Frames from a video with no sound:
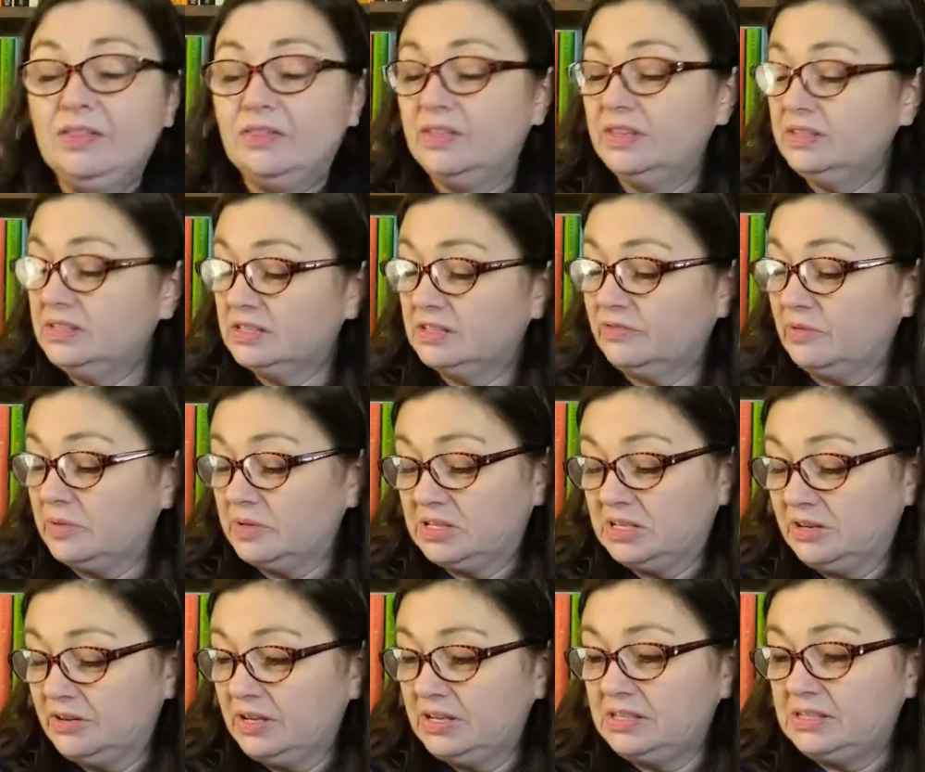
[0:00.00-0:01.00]
This is from a
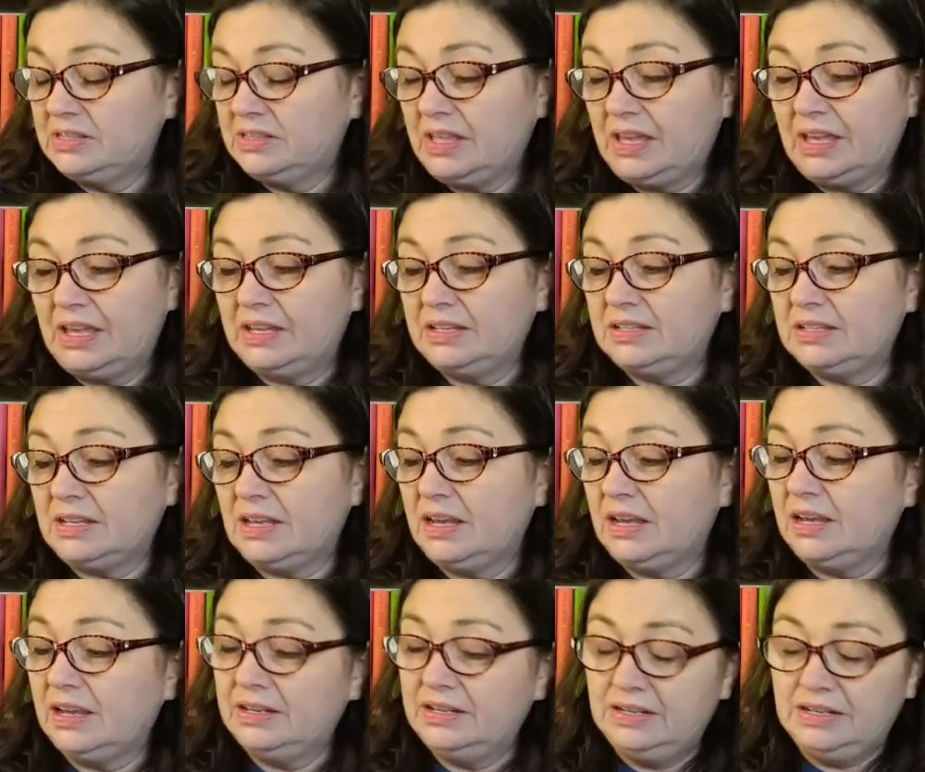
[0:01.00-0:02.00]
series that
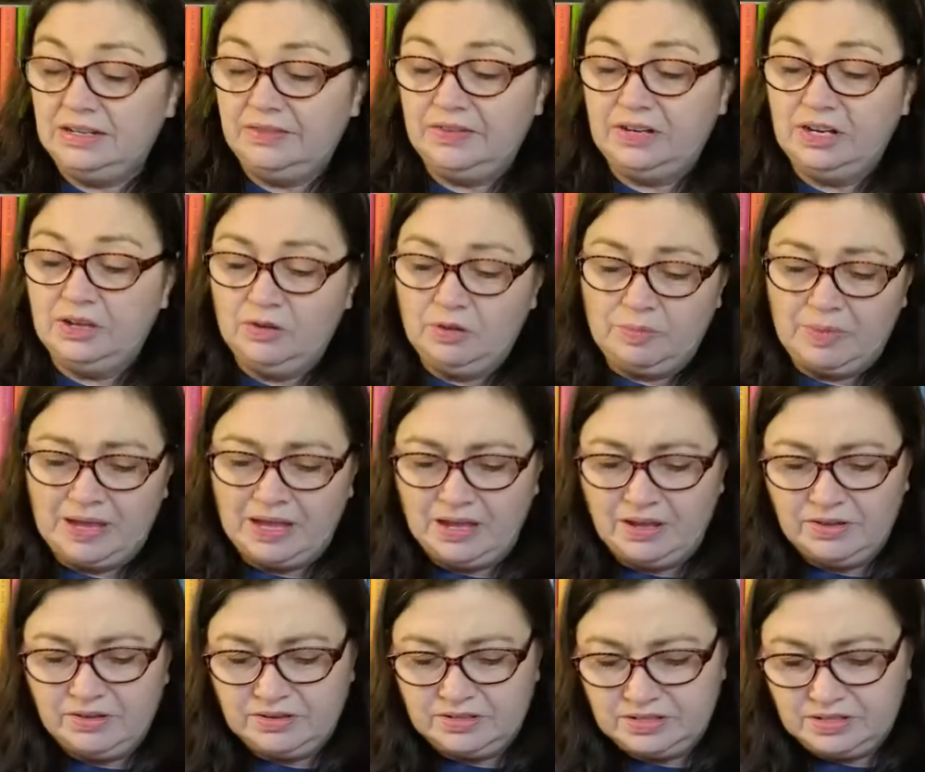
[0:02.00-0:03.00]
I didn't even know
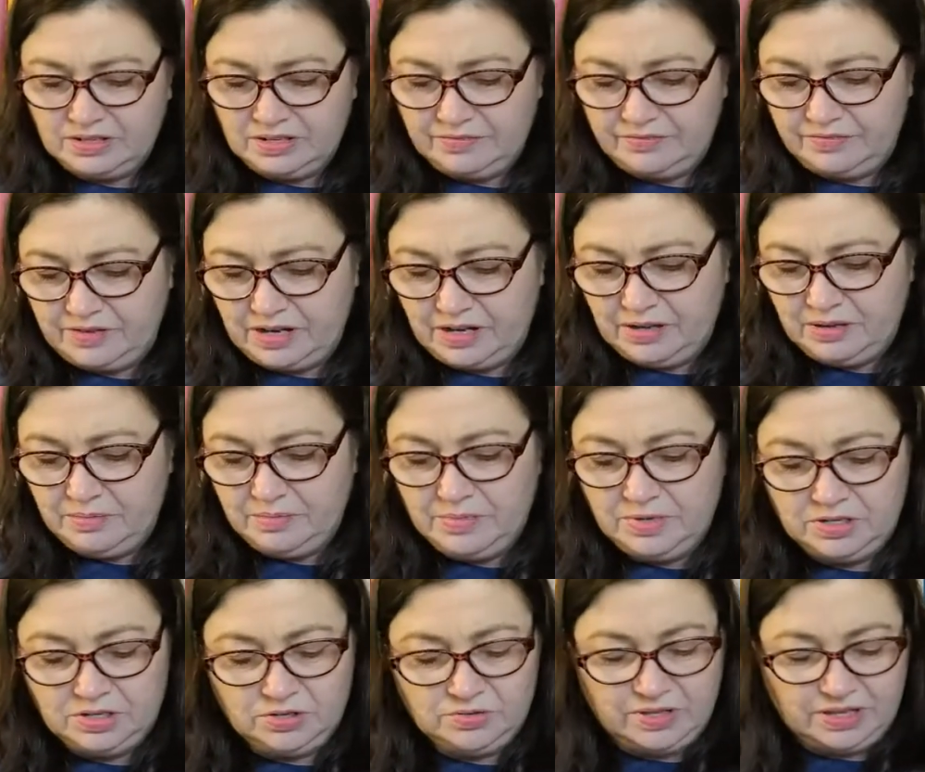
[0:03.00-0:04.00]
about from
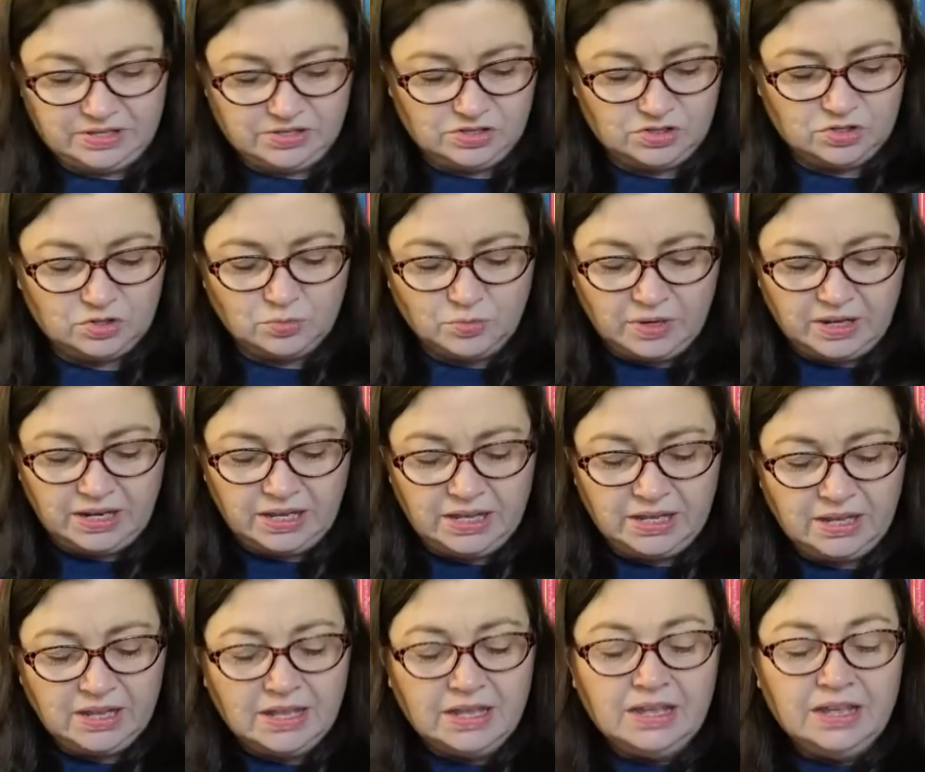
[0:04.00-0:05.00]

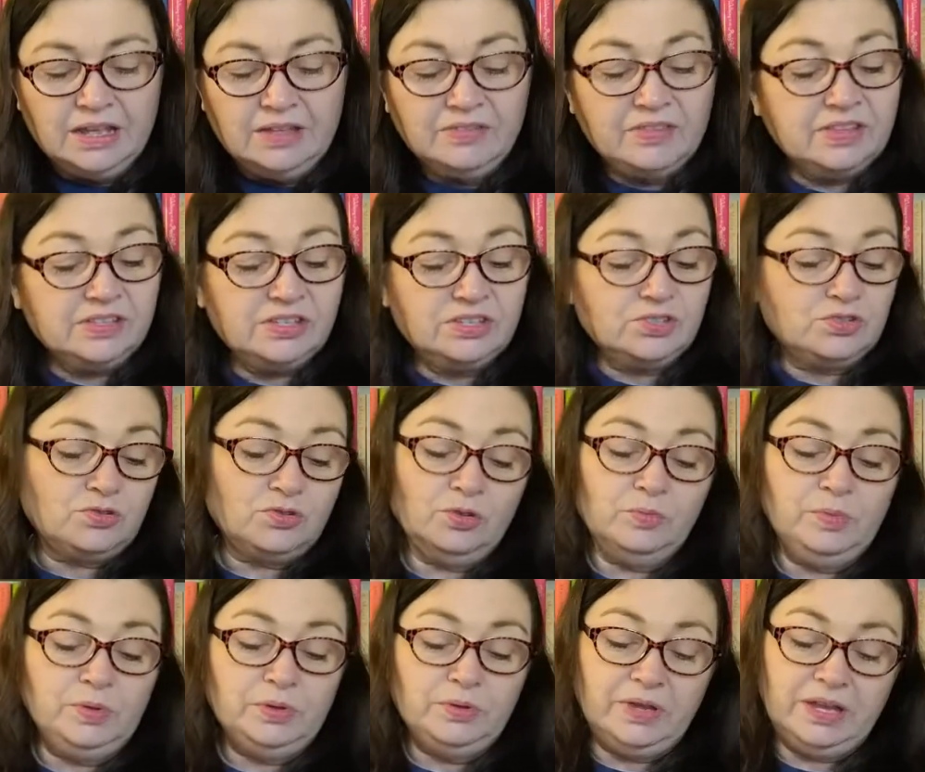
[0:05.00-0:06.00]
2020. This is True
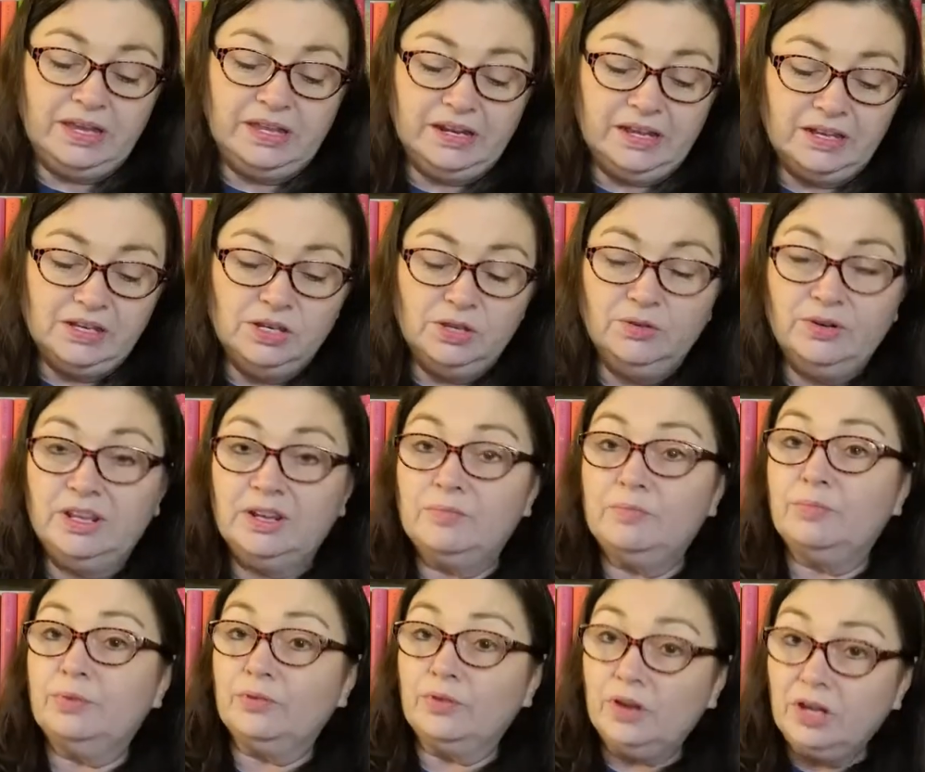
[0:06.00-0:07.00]
Blue Canine Unit
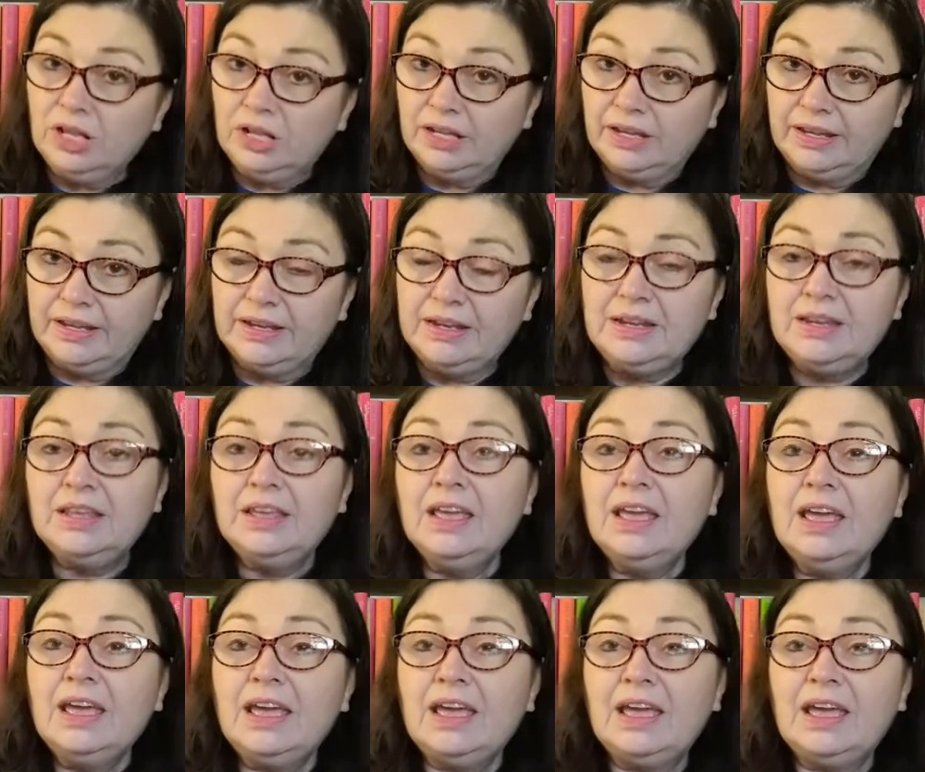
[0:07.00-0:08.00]
Brooklyn,
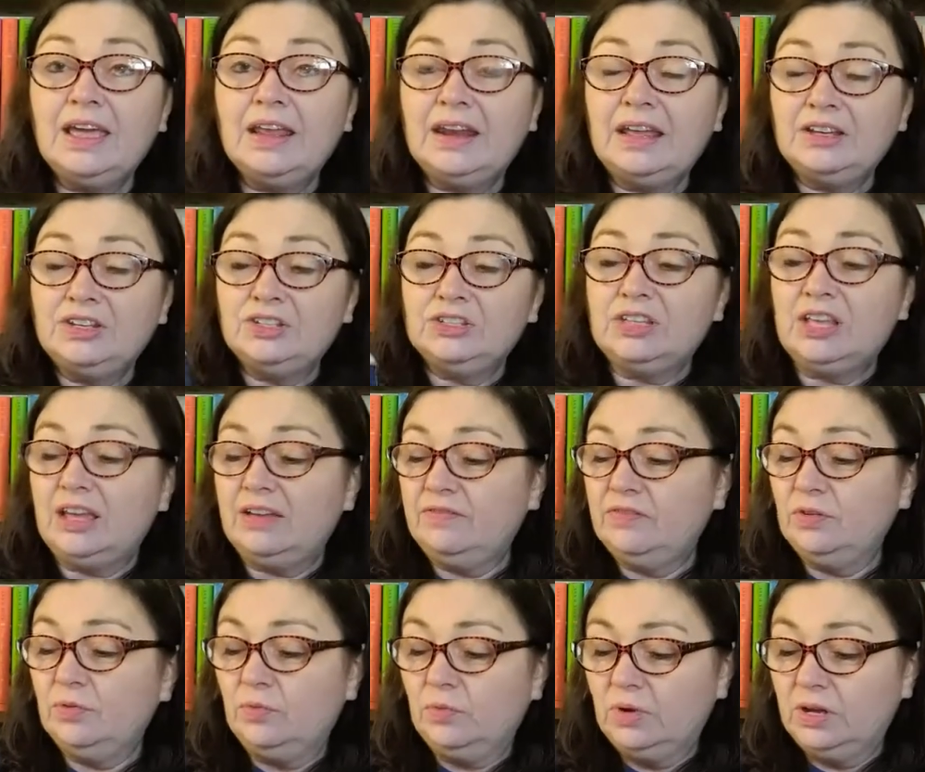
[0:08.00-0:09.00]
and I just have
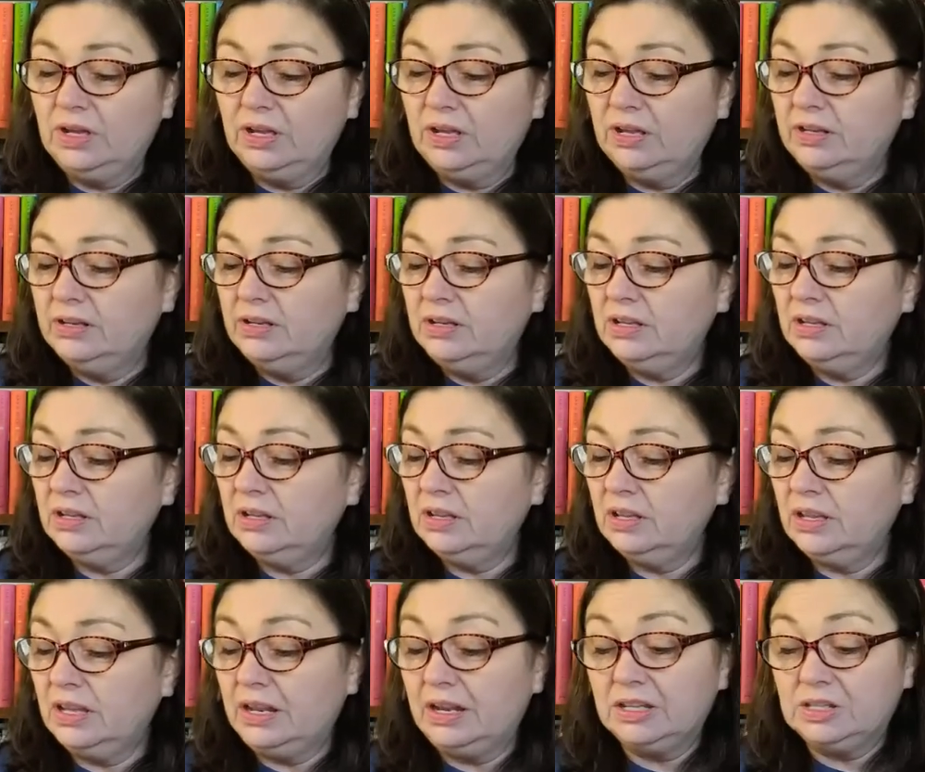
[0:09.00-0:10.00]
the one,
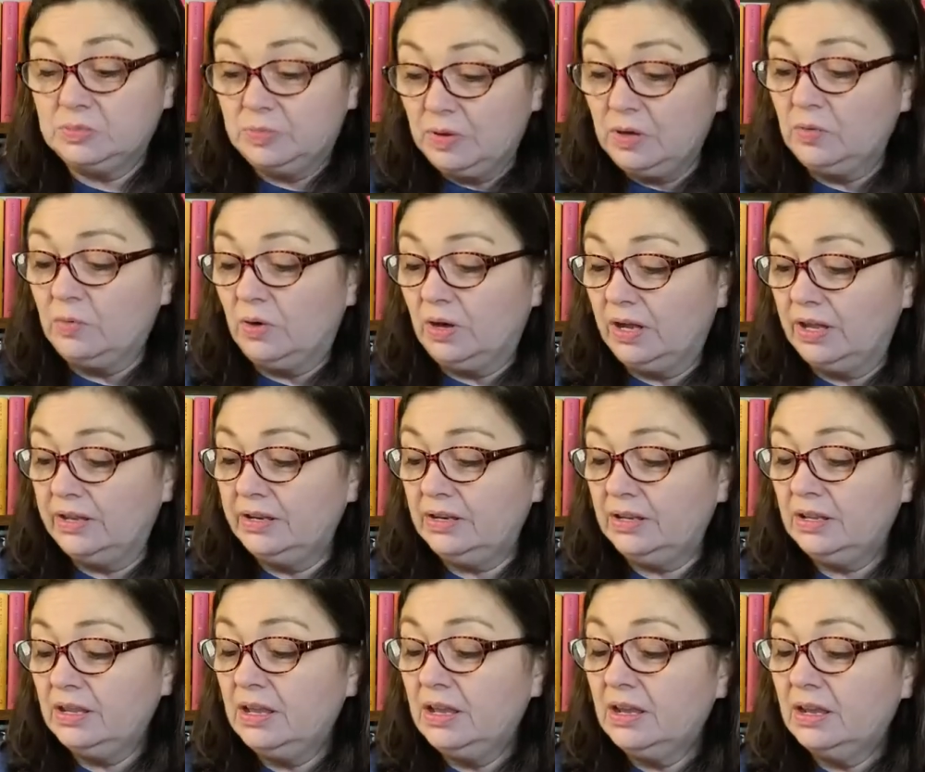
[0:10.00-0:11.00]
and it's book
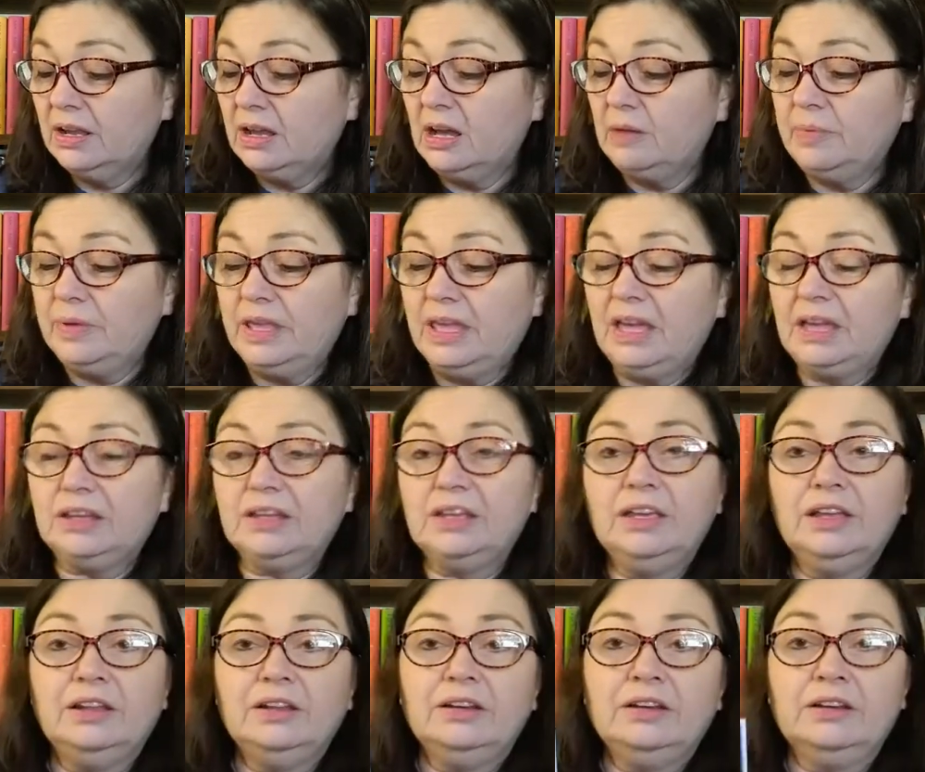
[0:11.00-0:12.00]
1, Copycat
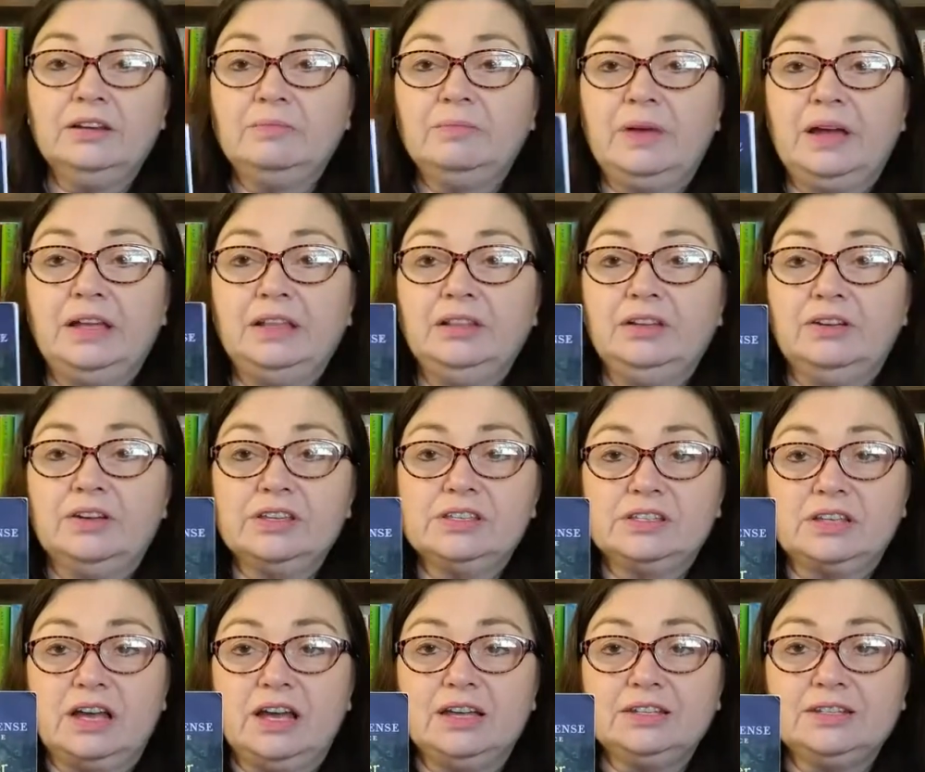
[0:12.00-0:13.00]
Killer by Laura
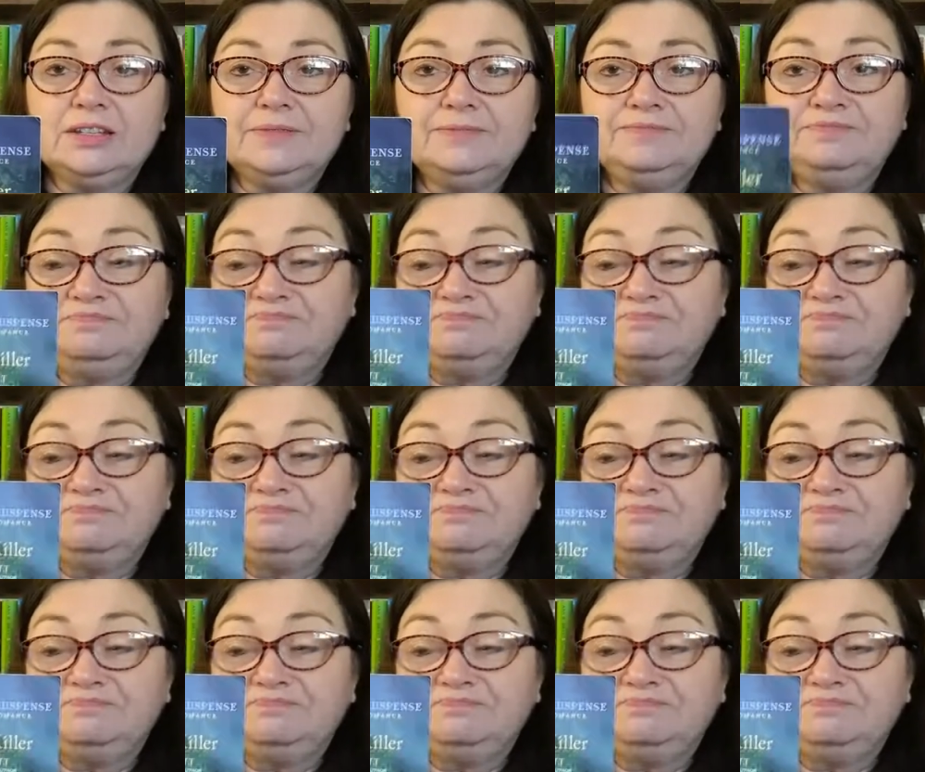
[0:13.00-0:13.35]
Scott.